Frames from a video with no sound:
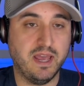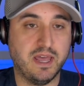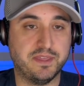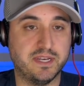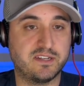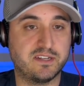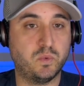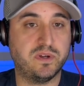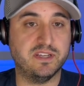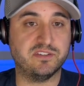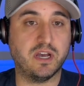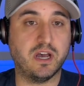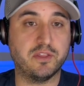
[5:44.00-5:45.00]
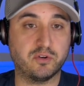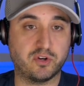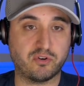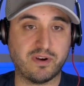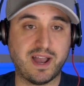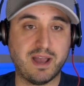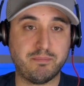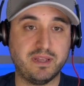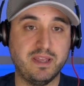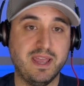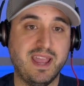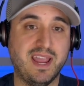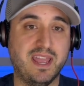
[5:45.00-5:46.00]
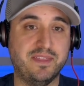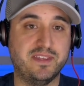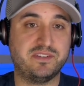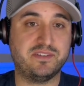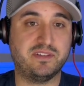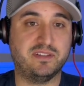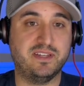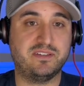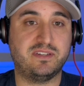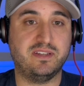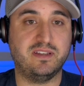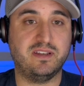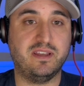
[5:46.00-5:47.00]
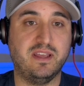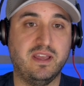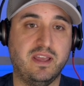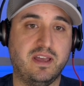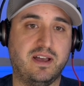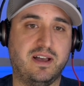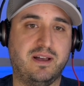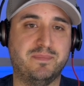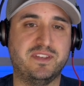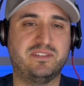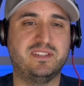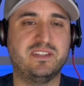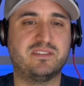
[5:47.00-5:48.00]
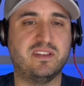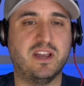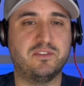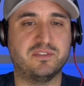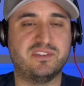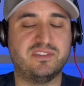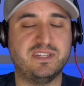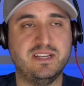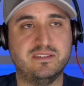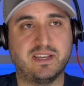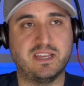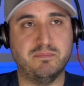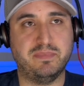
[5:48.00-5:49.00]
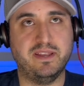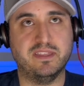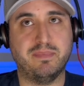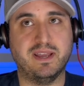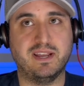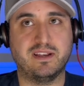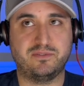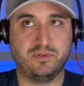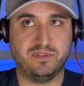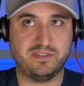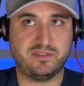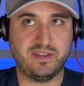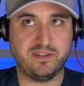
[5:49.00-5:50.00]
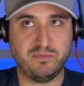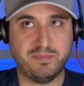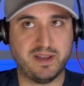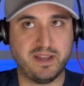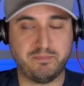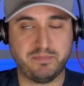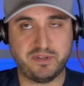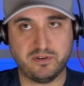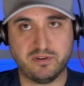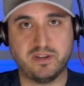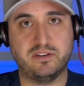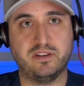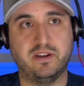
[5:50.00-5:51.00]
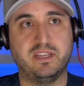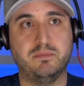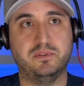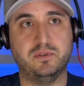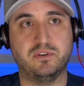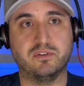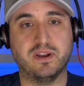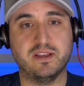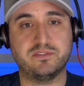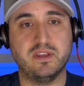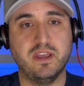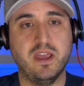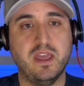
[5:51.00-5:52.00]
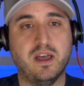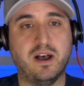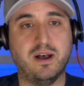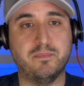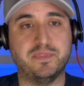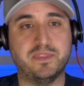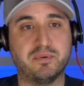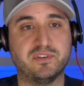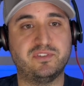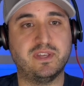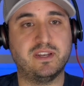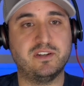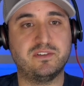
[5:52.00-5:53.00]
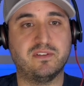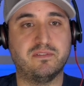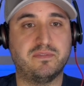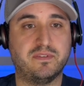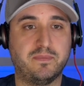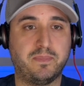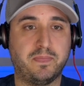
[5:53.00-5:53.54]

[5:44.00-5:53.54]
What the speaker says: The next one is other crop, and this is listed, this lists the other seeds that can be in the bag. So let's say you buy pure Kentucky bluegrass. The percentage of